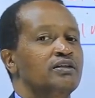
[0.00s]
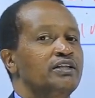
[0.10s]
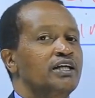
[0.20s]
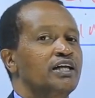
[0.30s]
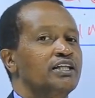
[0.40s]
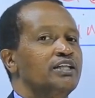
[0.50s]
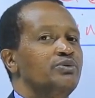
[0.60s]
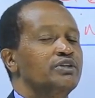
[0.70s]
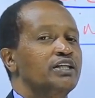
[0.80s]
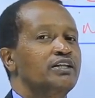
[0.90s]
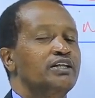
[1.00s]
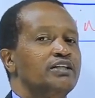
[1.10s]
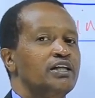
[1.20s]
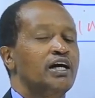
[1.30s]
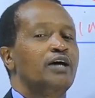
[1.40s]
Then lastly, we say
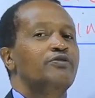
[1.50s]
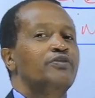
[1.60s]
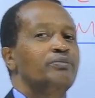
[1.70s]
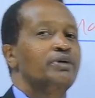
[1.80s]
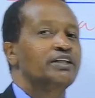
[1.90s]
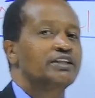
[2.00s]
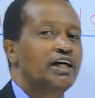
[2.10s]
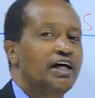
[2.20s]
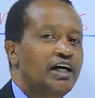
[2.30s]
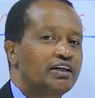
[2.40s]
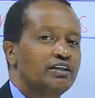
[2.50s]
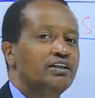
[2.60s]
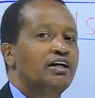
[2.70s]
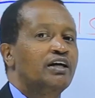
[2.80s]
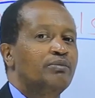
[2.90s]
that amphibians are,
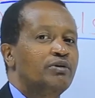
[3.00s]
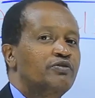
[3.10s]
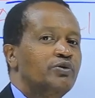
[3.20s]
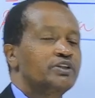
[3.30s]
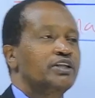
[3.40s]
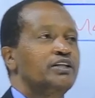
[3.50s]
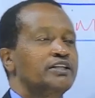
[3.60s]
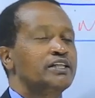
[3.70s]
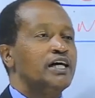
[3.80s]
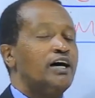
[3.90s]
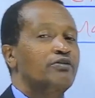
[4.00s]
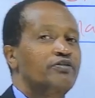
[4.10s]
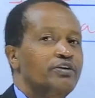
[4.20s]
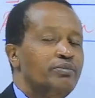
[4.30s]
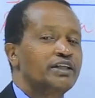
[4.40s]
number four, we say that
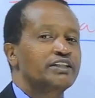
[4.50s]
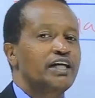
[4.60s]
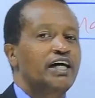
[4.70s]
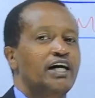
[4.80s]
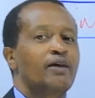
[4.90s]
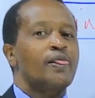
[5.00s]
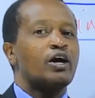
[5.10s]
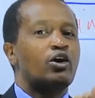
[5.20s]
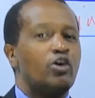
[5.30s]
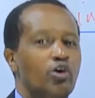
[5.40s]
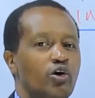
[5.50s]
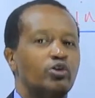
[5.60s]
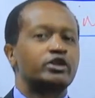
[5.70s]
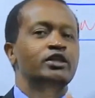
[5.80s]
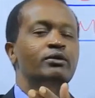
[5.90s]
amphibians are
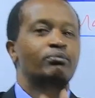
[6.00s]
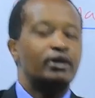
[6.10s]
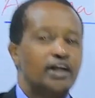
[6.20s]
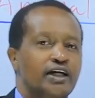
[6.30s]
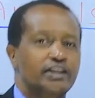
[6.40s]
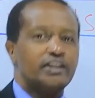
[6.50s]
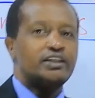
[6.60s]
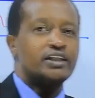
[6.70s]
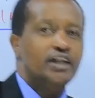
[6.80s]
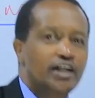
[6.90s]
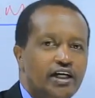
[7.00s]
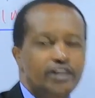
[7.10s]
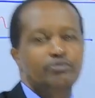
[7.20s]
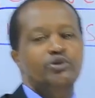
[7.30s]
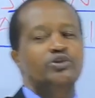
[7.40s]
cold-blooded
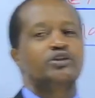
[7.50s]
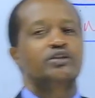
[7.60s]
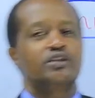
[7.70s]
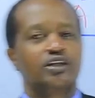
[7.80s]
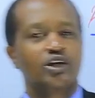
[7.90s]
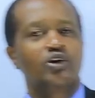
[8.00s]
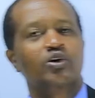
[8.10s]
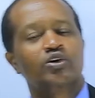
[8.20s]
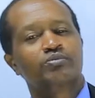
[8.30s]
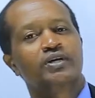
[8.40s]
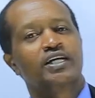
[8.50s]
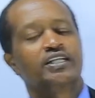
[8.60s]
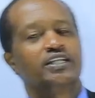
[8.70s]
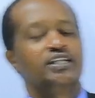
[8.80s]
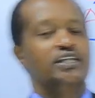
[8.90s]
animals.
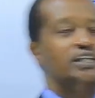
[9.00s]
Cold-blooded